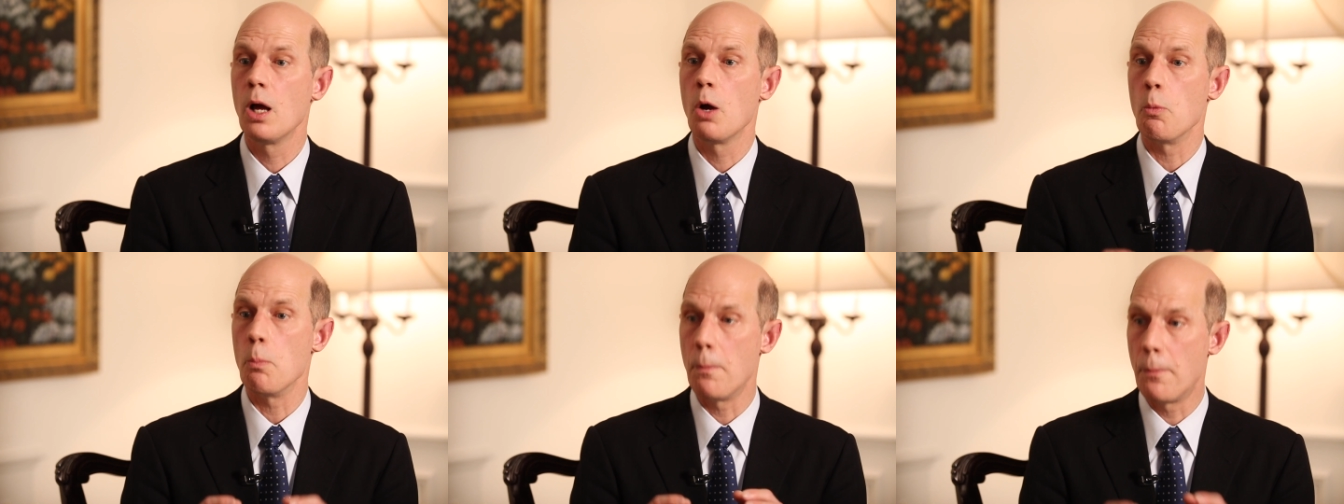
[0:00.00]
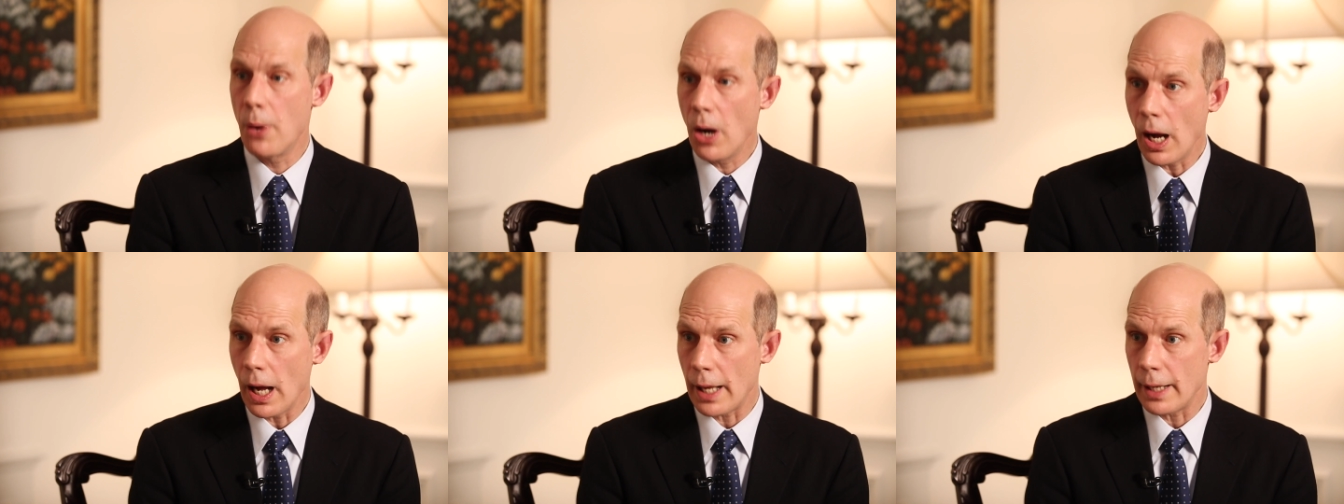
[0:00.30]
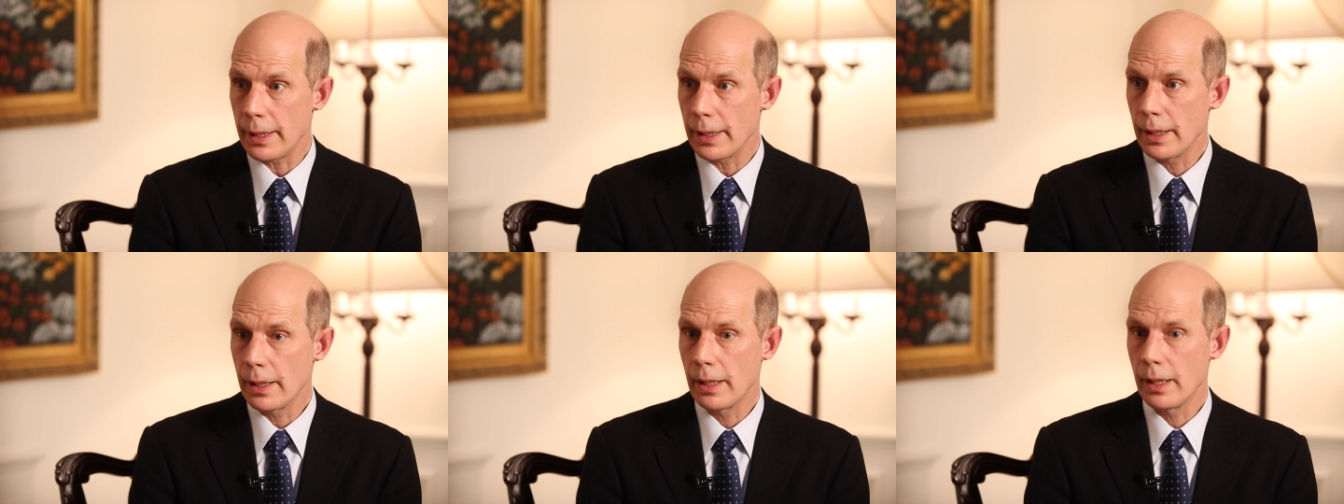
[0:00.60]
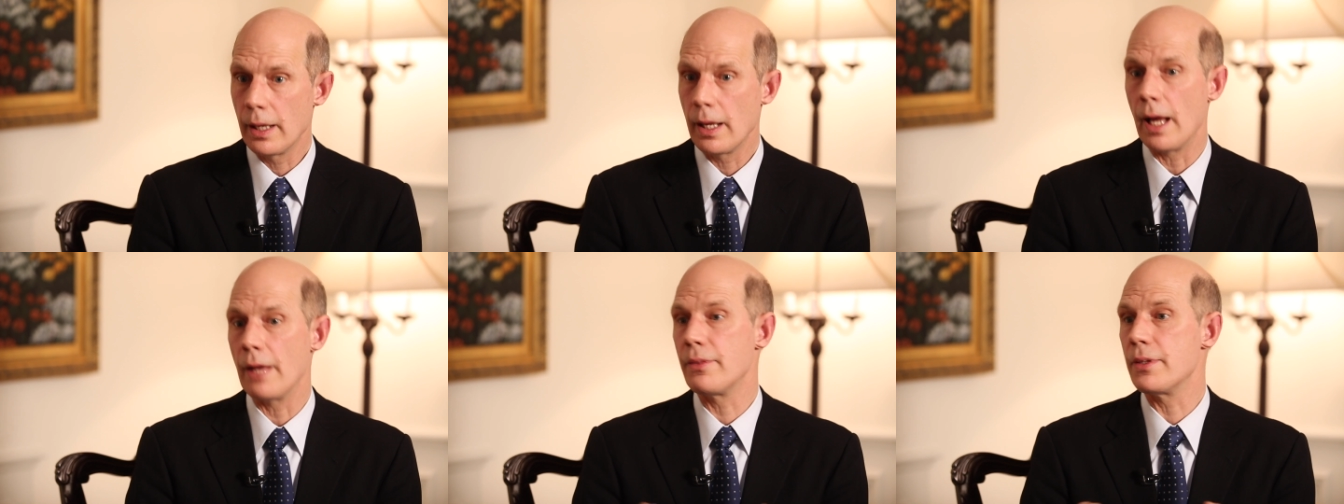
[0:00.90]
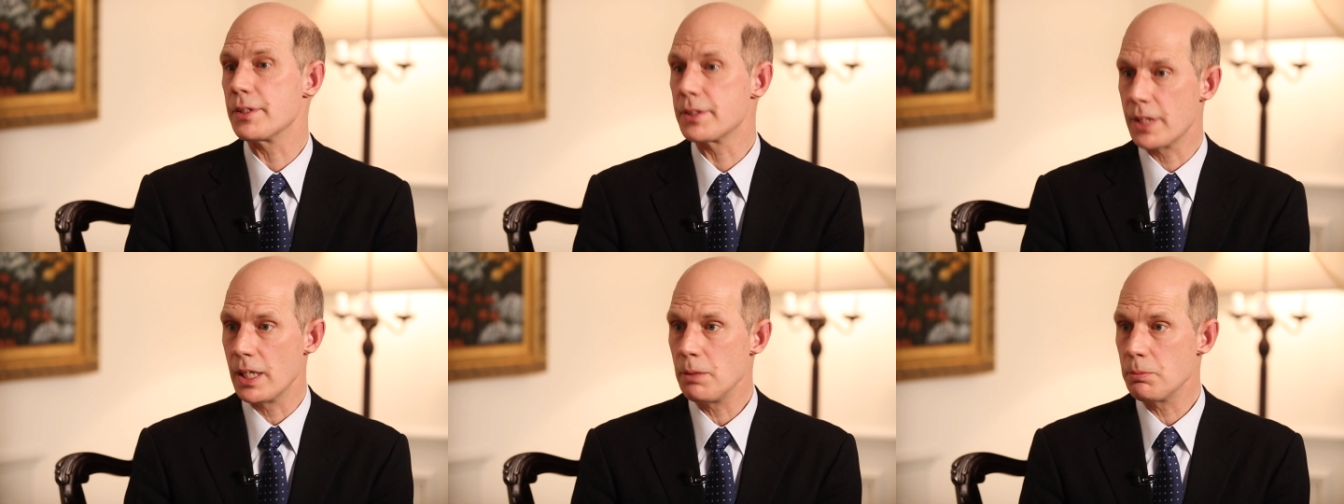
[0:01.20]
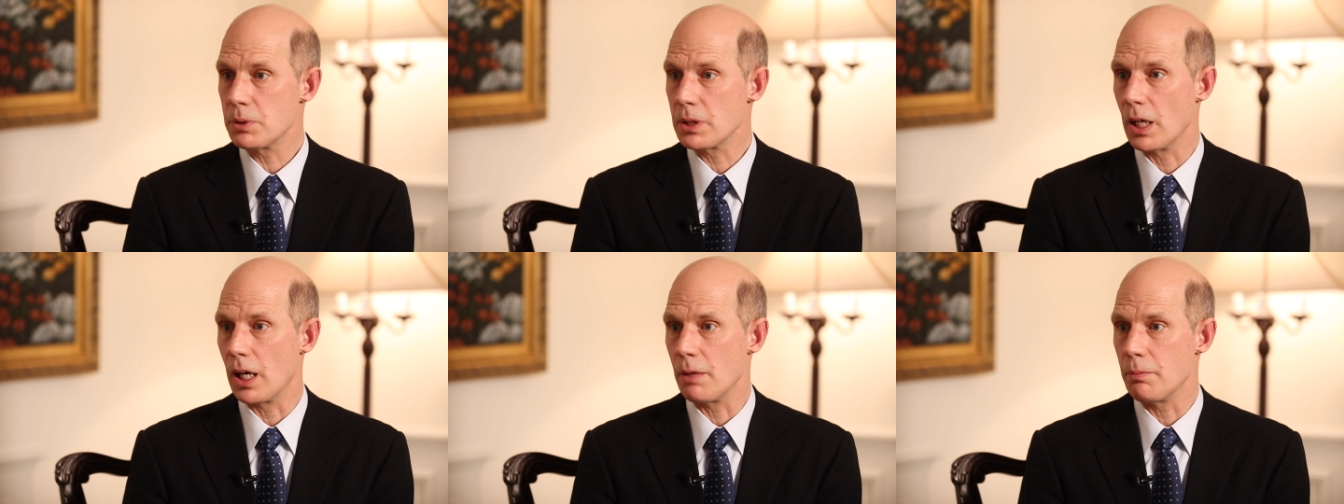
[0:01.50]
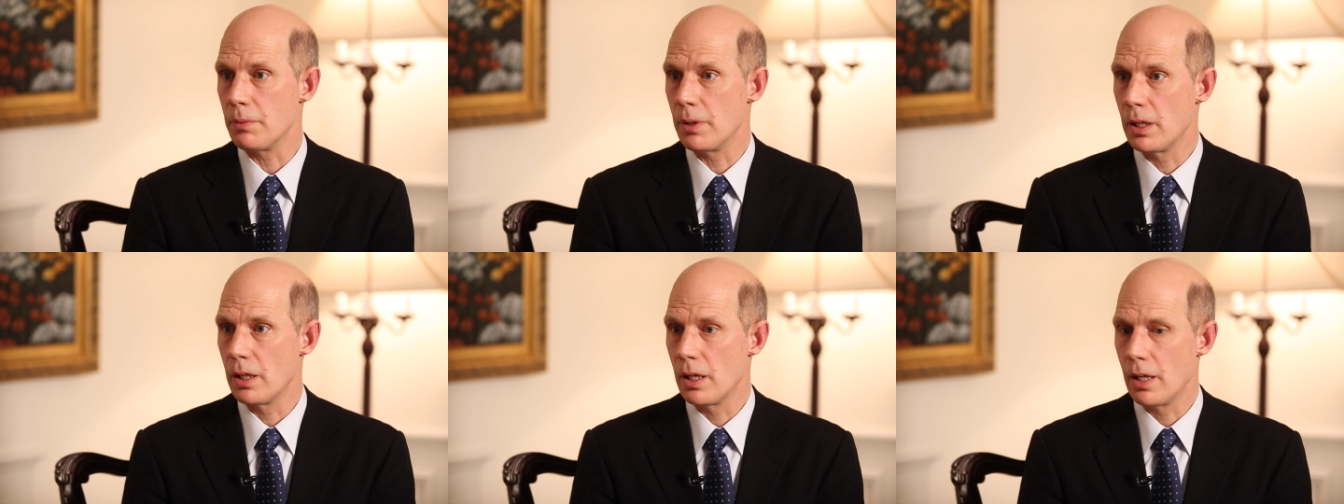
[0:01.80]
But at the same
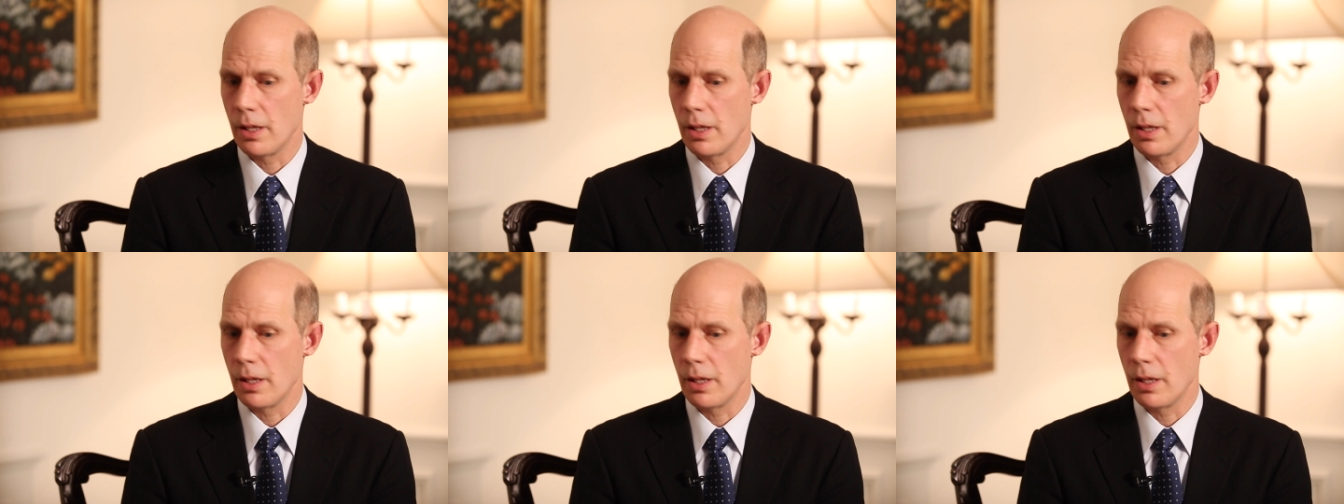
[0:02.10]
time,